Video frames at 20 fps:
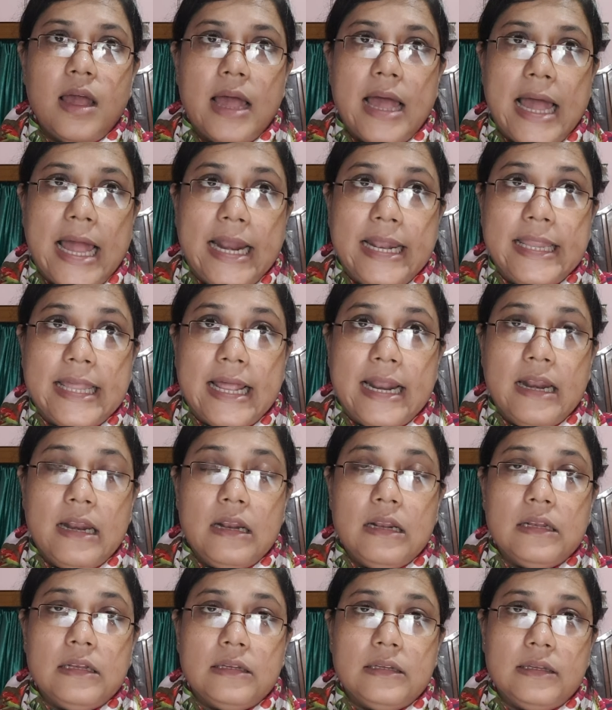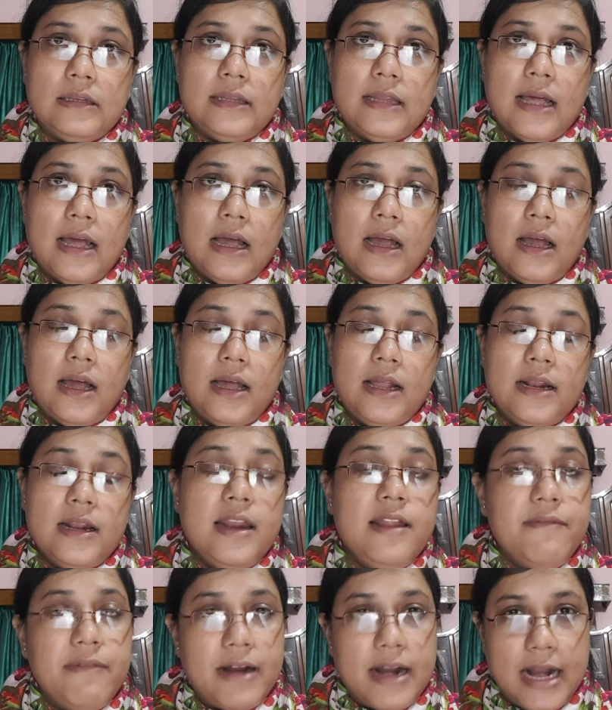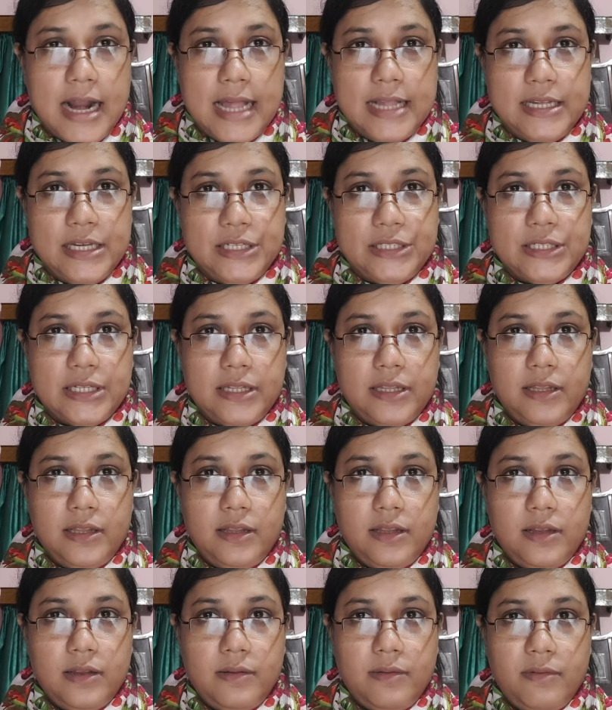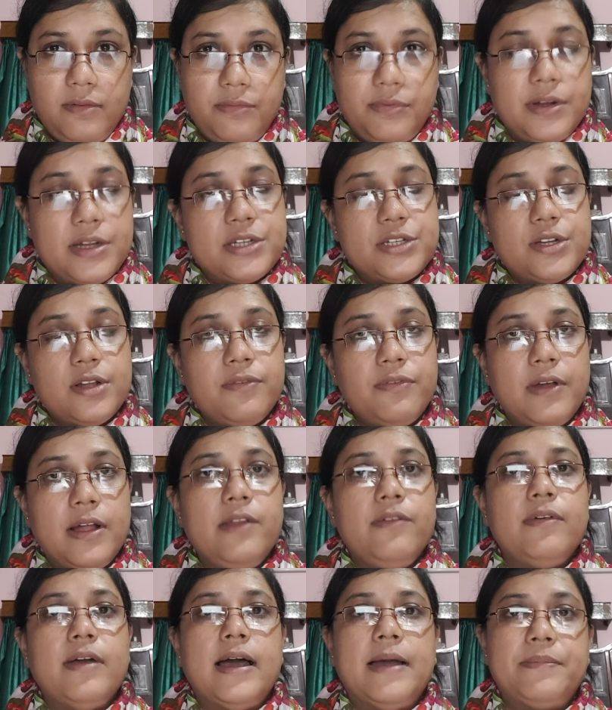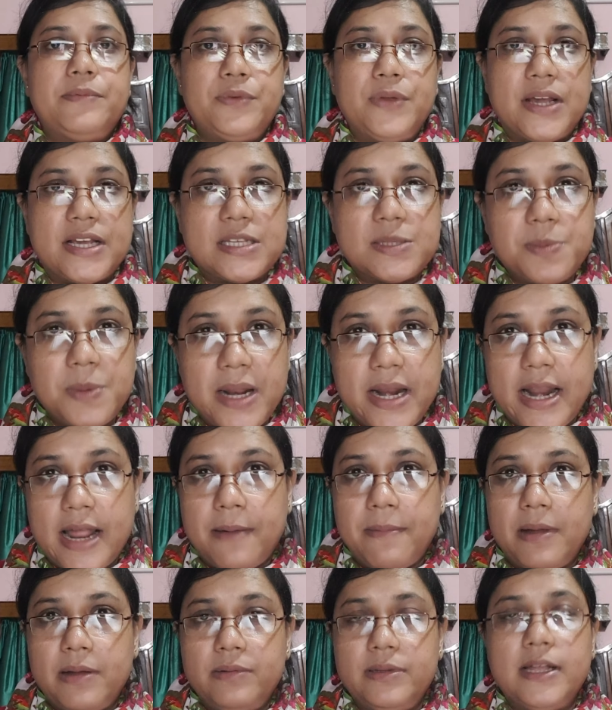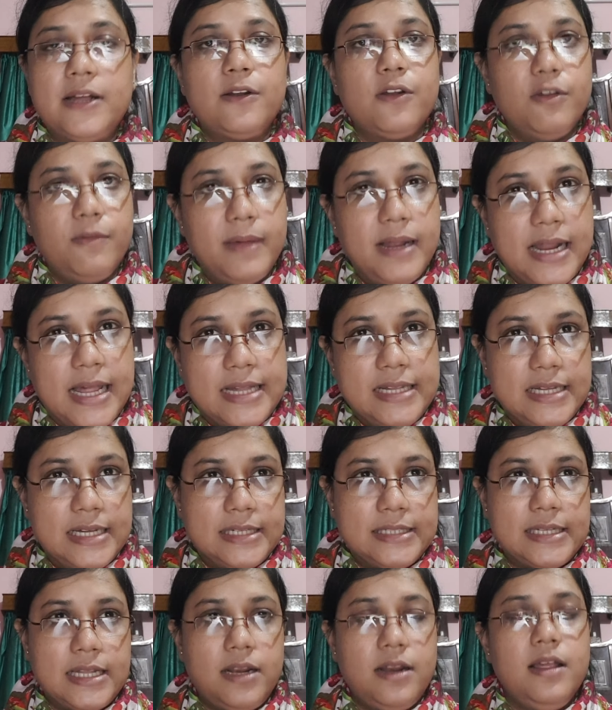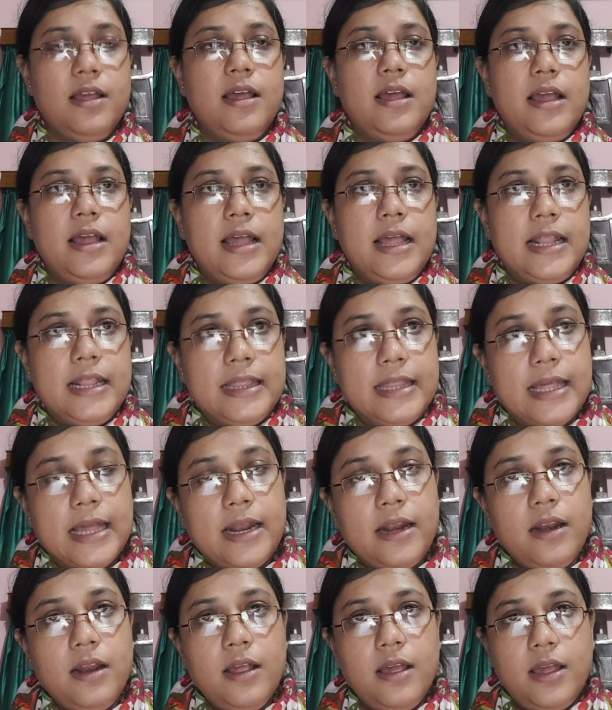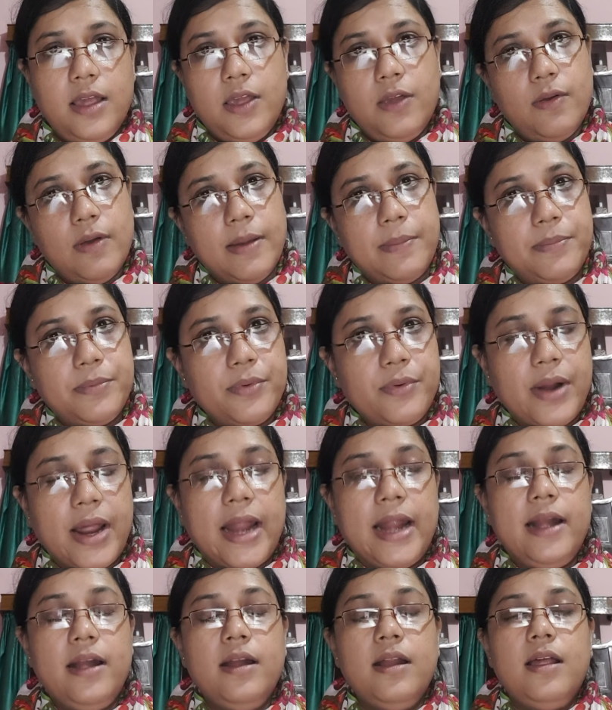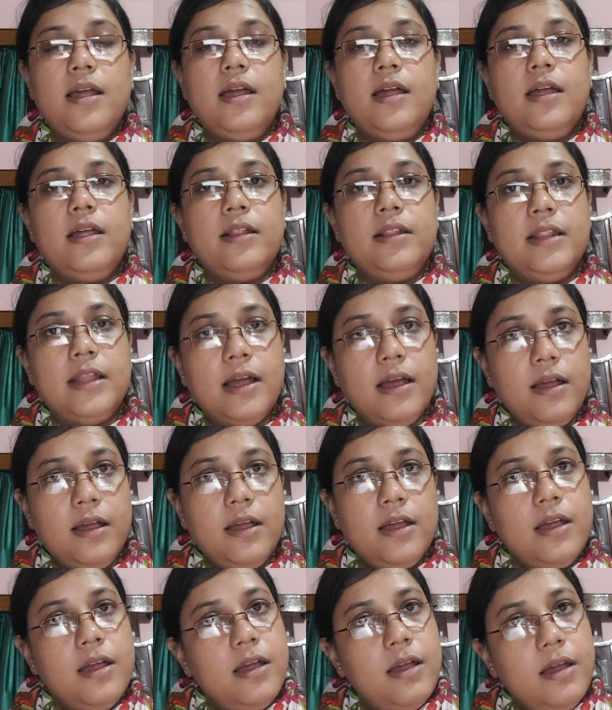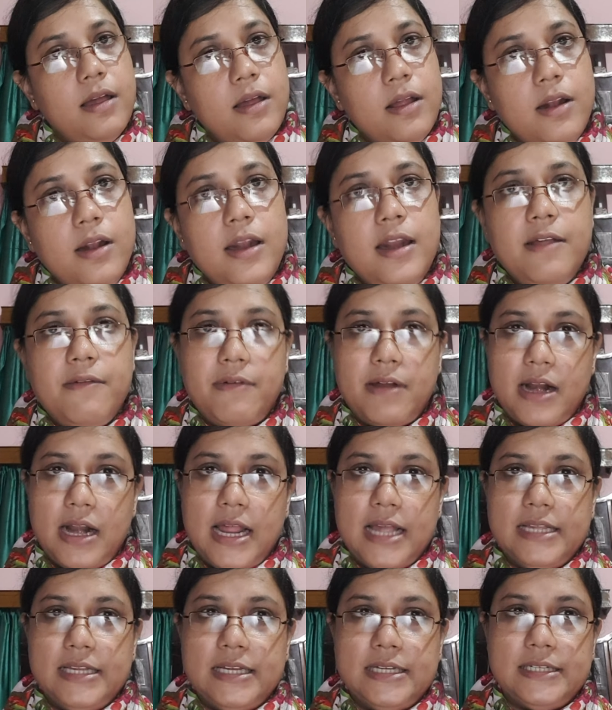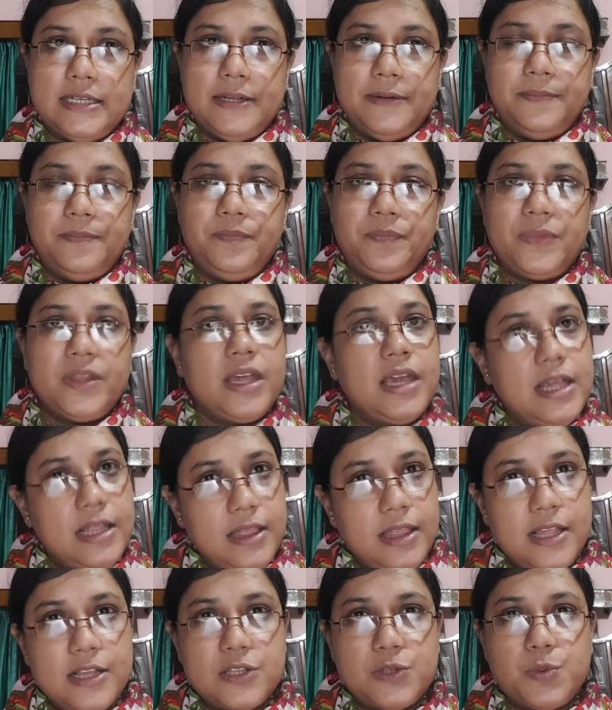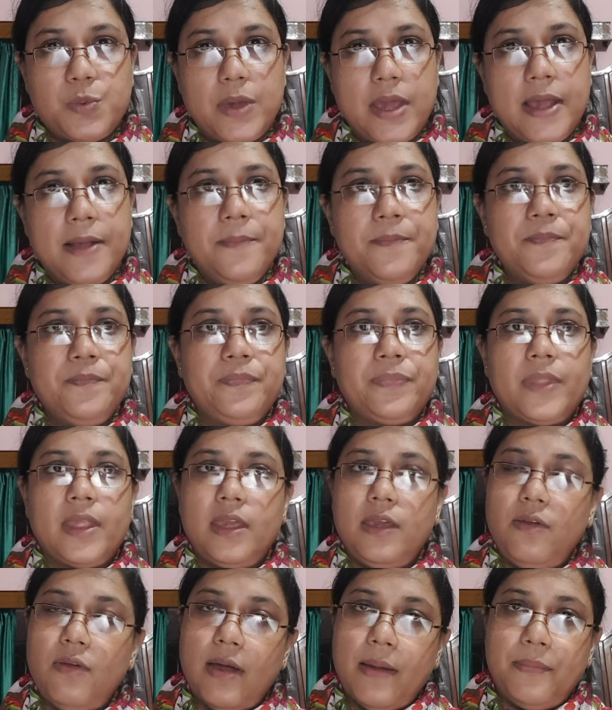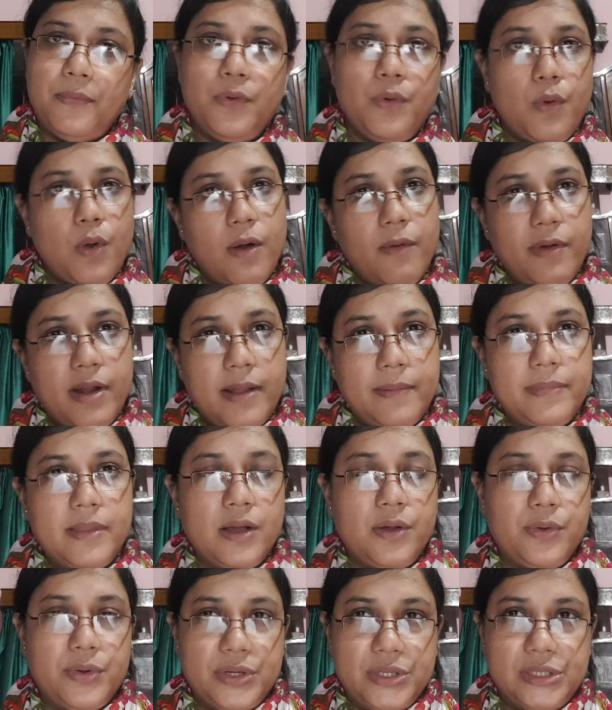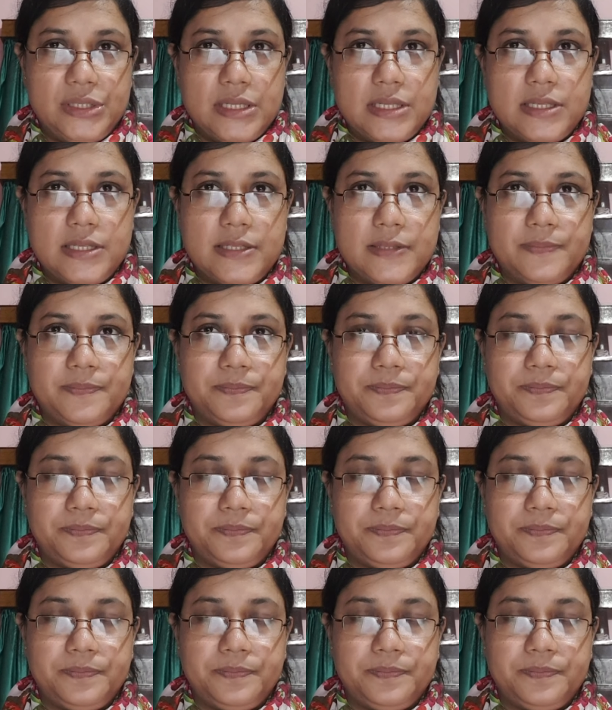and then the liberalization. First of all, you have to explain about the globalization, then you have to write the liberalization. In this way, you have to cover up the questions.